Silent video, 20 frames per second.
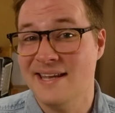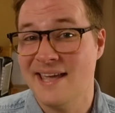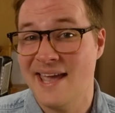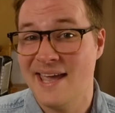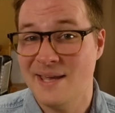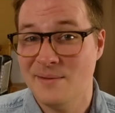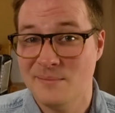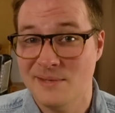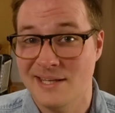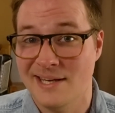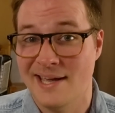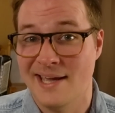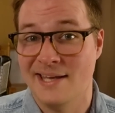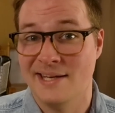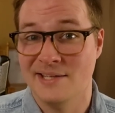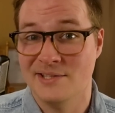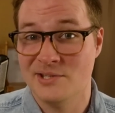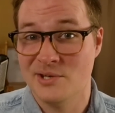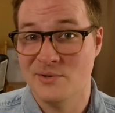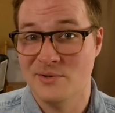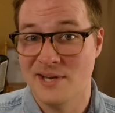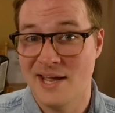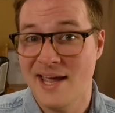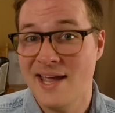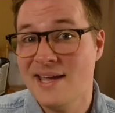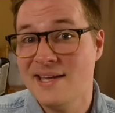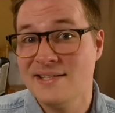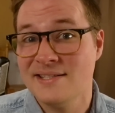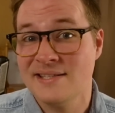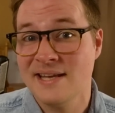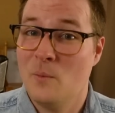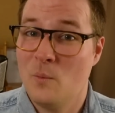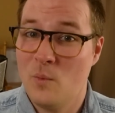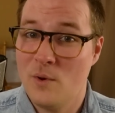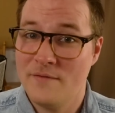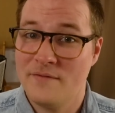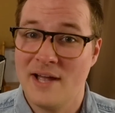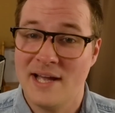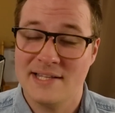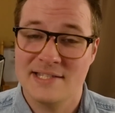game in 82 days,
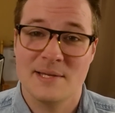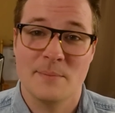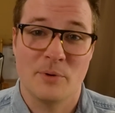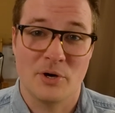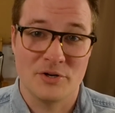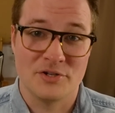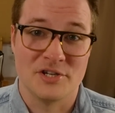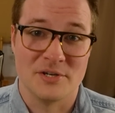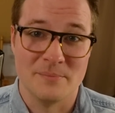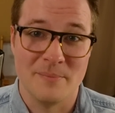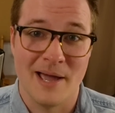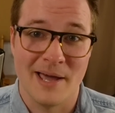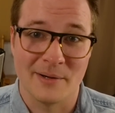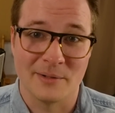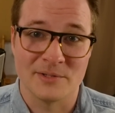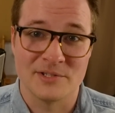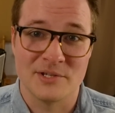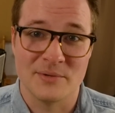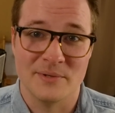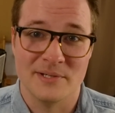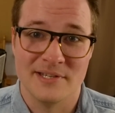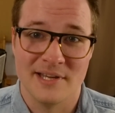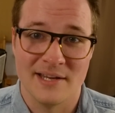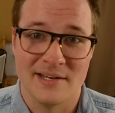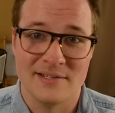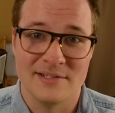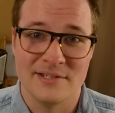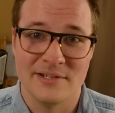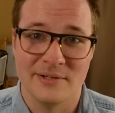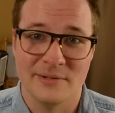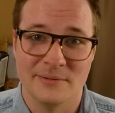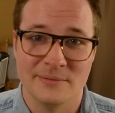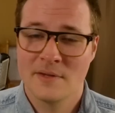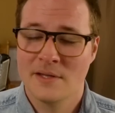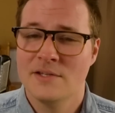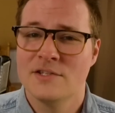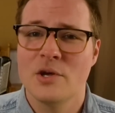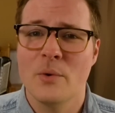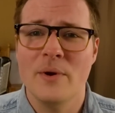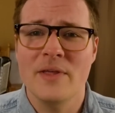we've got some urgent matters to attend to.
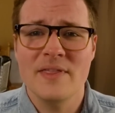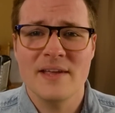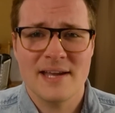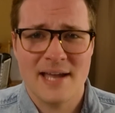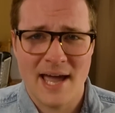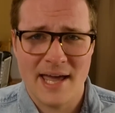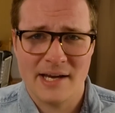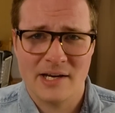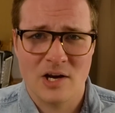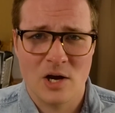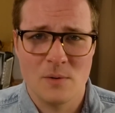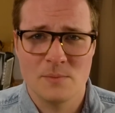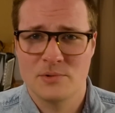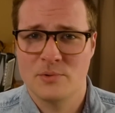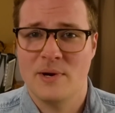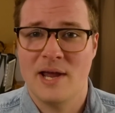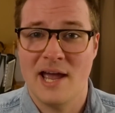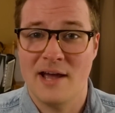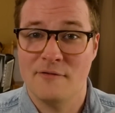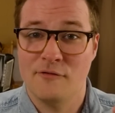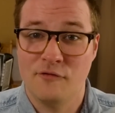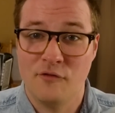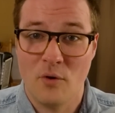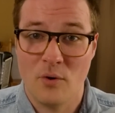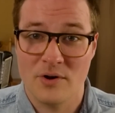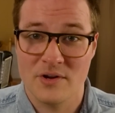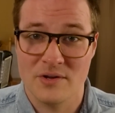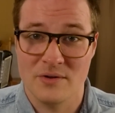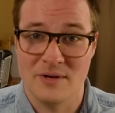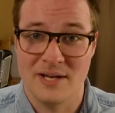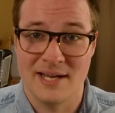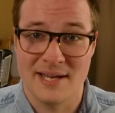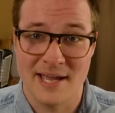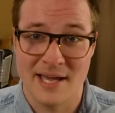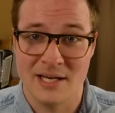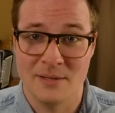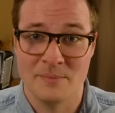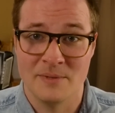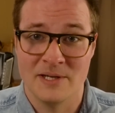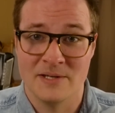So in the catacombs we have 4 unique
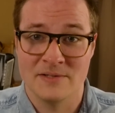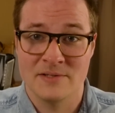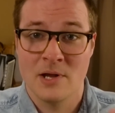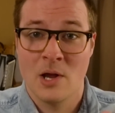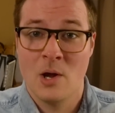enemies.